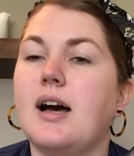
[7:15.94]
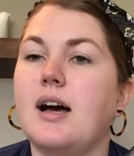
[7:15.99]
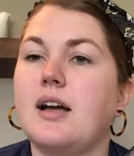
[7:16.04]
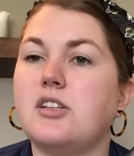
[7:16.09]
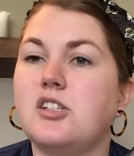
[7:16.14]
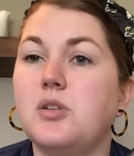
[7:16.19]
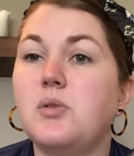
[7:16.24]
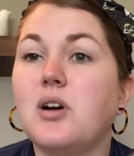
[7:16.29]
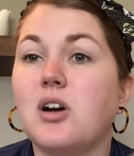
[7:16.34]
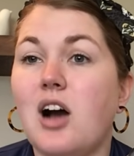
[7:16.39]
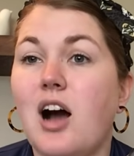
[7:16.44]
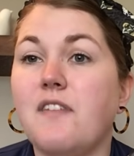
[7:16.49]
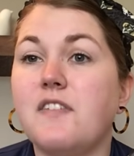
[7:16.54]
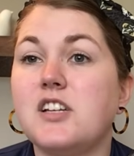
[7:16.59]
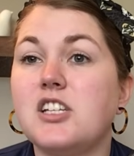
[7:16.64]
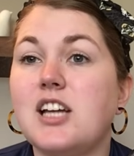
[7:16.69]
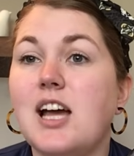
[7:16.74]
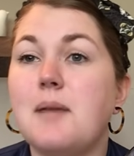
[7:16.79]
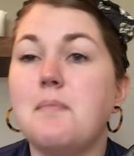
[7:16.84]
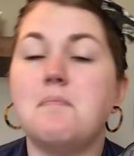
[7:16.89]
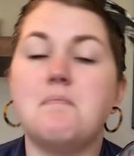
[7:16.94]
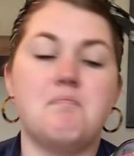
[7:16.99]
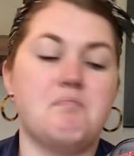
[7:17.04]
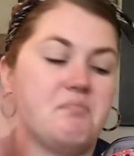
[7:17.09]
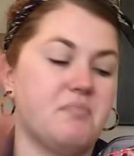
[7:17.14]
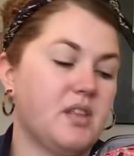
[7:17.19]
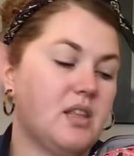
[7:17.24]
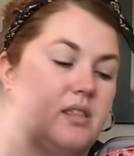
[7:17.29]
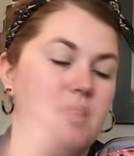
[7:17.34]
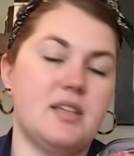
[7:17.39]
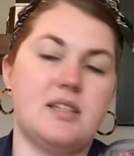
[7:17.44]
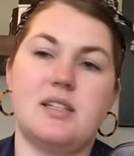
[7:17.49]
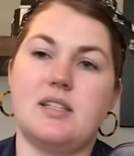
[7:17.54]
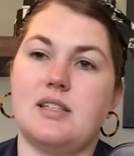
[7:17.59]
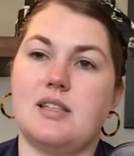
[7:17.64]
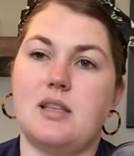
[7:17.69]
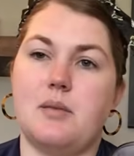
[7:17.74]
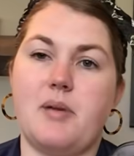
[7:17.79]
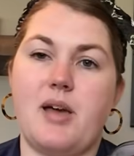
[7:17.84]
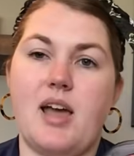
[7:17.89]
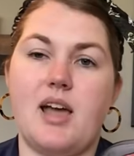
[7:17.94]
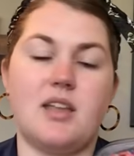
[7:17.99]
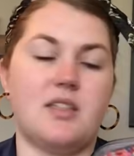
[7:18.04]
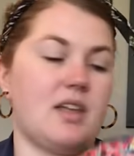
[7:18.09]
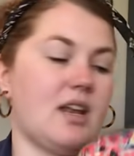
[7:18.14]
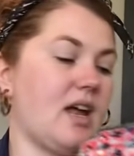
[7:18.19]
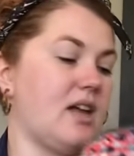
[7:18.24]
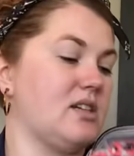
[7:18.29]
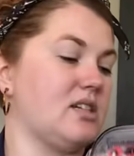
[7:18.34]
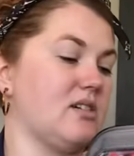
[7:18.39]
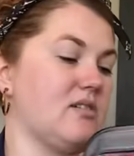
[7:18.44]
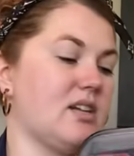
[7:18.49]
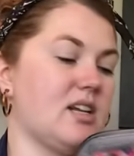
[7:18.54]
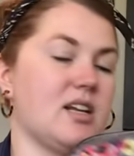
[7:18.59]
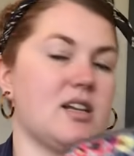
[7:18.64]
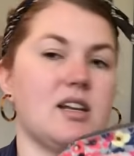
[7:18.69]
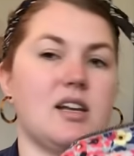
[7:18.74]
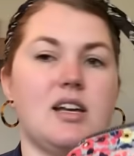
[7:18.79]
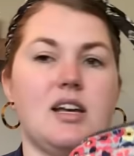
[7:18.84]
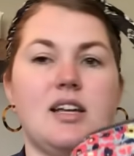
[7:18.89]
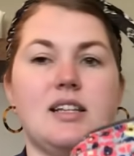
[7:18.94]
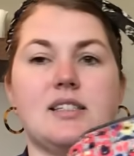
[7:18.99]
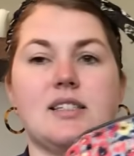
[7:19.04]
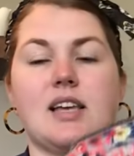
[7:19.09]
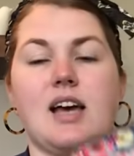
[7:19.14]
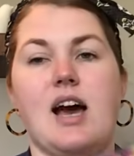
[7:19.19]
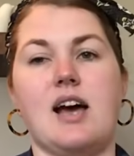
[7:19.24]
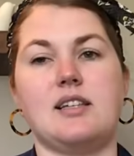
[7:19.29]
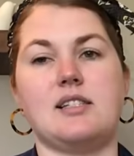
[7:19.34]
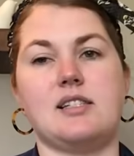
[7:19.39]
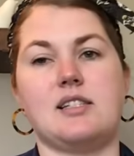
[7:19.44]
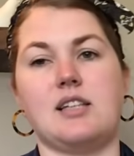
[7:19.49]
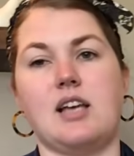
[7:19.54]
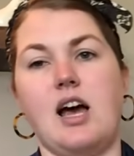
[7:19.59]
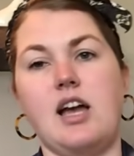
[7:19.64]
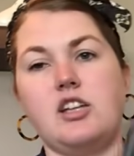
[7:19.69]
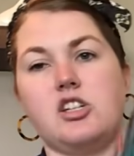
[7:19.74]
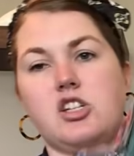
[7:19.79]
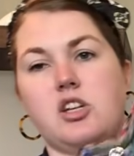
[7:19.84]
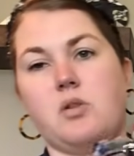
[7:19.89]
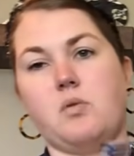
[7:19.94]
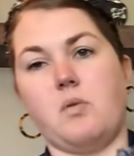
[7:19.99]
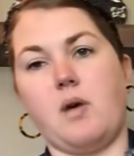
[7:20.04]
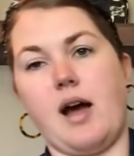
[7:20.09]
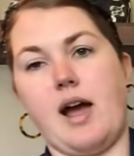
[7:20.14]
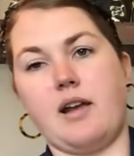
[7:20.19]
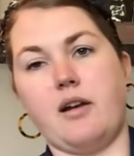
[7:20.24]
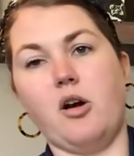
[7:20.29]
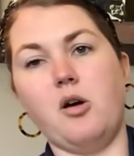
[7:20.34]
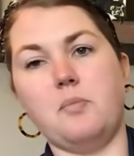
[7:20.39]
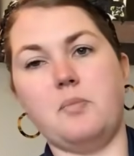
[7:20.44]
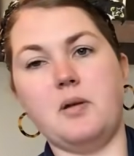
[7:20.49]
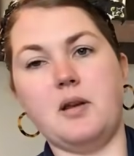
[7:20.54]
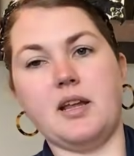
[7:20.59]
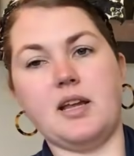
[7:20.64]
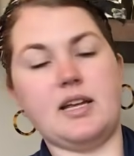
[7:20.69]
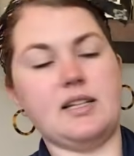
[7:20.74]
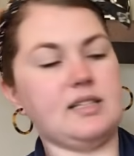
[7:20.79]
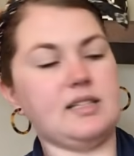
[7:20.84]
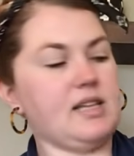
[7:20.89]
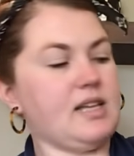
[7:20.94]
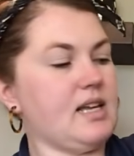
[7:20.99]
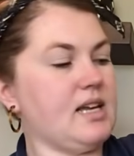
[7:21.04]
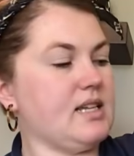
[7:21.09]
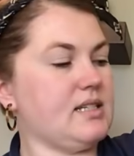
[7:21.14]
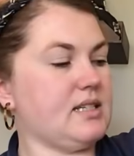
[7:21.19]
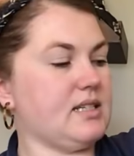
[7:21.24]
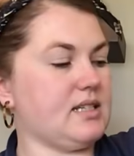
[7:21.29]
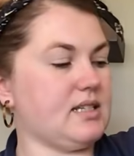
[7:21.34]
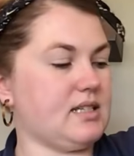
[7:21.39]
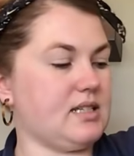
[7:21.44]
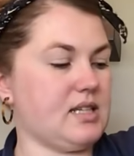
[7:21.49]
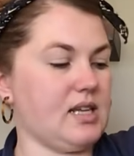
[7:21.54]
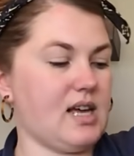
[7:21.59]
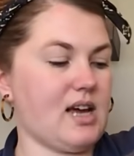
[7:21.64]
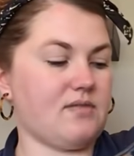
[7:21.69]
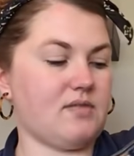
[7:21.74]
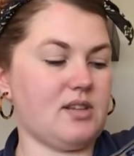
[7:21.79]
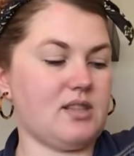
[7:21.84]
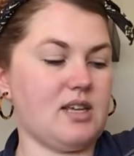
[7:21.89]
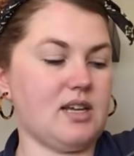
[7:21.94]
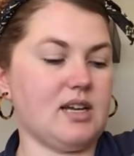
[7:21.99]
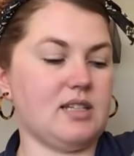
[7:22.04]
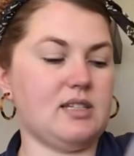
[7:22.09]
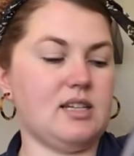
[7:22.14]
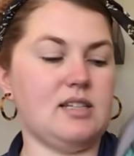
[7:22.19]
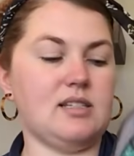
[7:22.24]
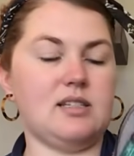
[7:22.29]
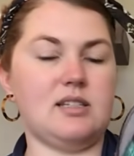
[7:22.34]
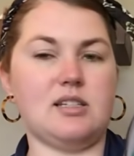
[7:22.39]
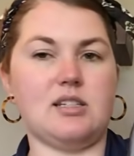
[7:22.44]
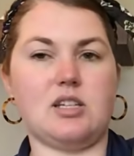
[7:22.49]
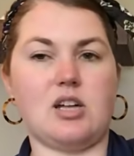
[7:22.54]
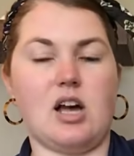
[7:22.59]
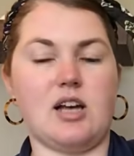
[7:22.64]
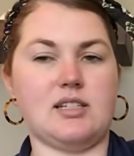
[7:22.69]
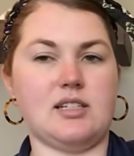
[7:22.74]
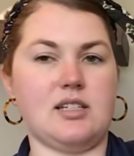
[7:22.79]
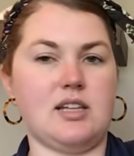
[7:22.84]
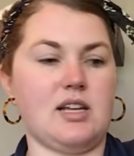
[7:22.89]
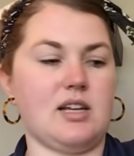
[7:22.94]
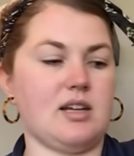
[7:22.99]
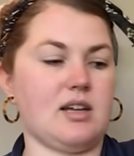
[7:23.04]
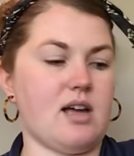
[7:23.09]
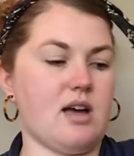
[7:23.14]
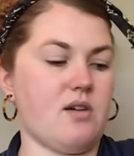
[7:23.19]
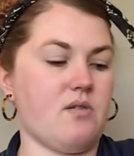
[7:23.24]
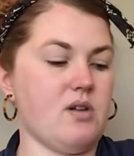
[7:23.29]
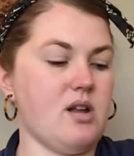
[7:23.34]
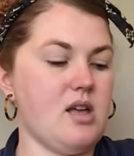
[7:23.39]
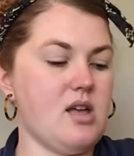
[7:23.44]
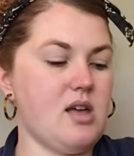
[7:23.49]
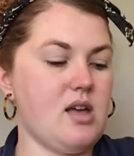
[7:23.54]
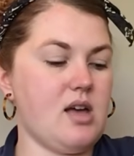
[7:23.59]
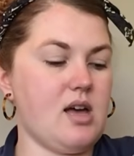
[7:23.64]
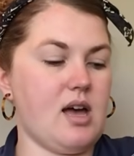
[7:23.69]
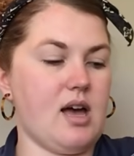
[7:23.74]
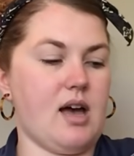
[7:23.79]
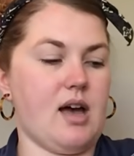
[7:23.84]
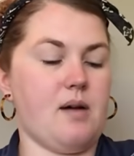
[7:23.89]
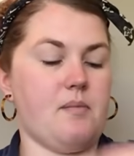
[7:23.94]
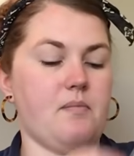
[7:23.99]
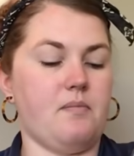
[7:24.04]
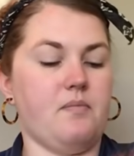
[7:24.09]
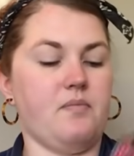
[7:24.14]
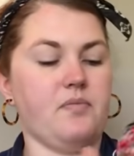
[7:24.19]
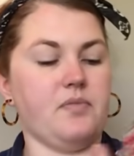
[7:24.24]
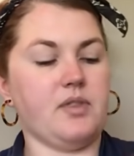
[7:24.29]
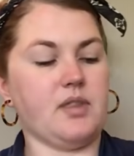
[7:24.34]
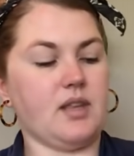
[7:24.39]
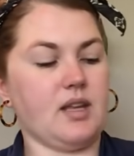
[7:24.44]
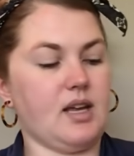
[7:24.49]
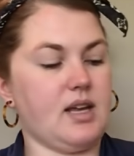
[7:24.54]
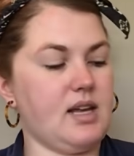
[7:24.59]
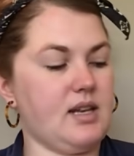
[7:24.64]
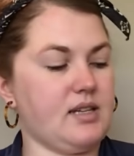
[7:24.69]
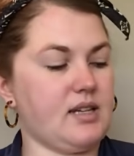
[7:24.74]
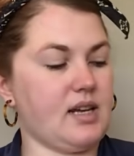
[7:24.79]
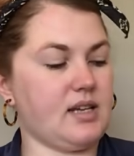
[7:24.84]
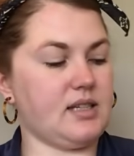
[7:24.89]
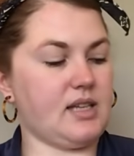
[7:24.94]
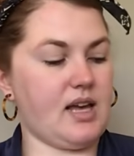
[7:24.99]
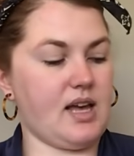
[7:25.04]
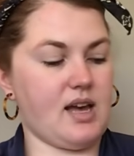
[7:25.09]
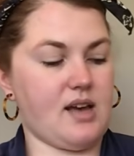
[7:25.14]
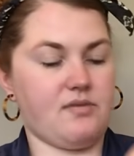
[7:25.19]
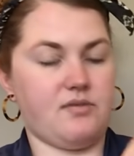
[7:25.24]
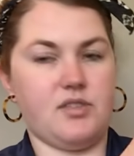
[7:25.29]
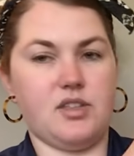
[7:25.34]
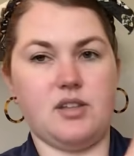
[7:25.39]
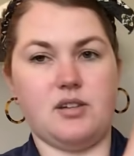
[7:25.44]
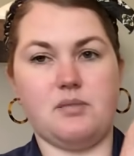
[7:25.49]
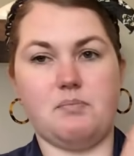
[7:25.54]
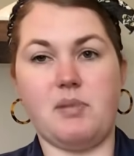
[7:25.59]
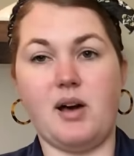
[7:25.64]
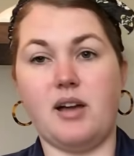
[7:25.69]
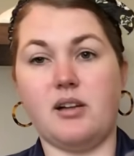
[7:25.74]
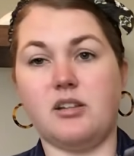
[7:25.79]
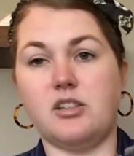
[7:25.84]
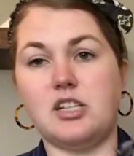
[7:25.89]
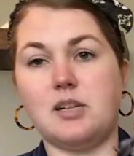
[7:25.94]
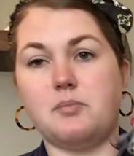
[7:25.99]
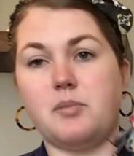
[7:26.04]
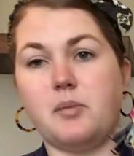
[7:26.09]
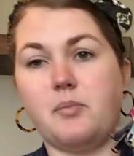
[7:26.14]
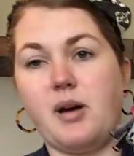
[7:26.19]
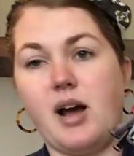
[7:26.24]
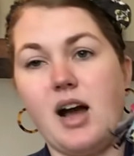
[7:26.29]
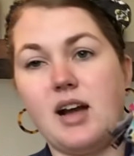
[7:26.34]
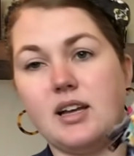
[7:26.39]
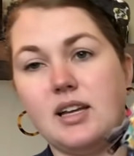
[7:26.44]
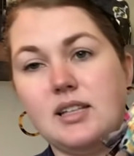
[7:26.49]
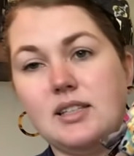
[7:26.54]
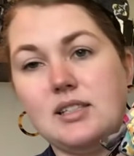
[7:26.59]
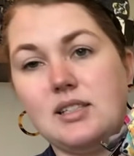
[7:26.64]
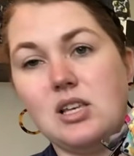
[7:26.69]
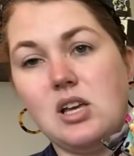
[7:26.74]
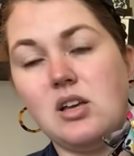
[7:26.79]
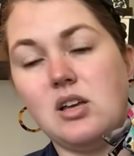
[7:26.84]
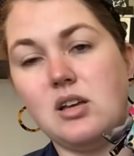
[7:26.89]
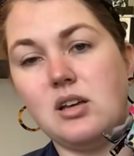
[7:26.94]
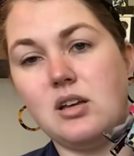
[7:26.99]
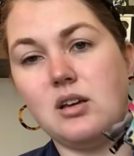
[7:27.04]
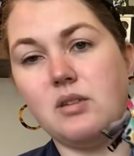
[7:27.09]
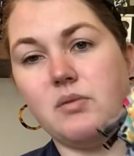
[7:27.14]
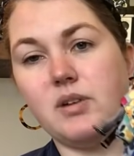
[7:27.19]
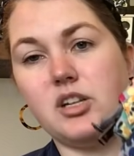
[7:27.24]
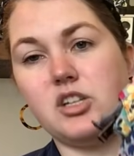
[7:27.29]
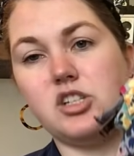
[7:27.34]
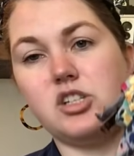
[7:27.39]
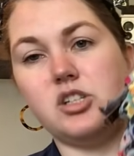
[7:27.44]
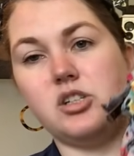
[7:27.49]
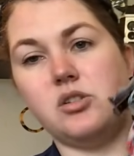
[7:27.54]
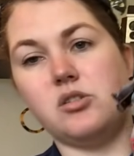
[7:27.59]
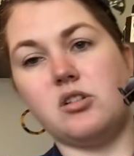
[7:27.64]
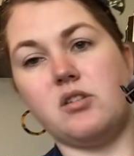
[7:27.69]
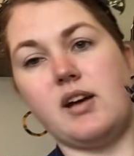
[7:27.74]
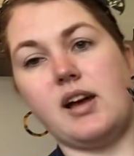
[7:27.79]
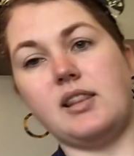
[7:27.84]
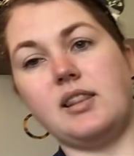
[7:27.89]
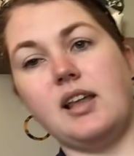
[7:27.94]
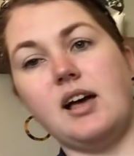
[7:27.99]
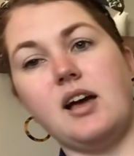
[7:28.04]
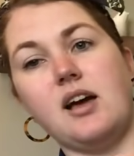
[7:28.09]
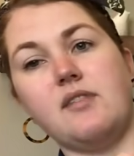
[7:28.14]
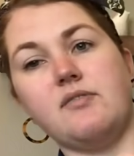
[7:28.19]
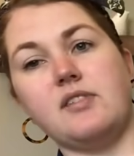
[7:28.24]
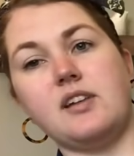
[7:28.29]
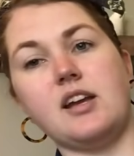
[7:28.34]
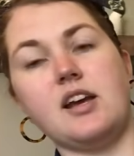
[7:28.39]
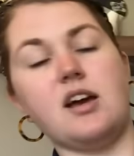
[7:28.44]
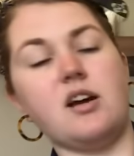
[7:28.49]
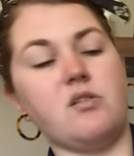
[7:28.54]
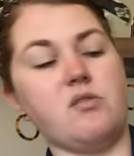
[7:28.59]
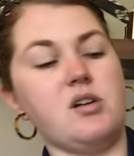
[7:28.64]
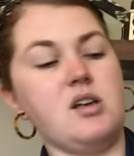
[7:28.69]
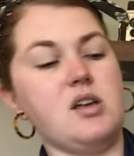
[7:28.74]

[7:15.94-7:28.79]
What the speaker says: to a coffee shop. This is the bag that I do it in. It's got such a wide opening. It's easy to see everything. It's easy to toss it in and out. It does have the Puddle jumper pockets, which I love now.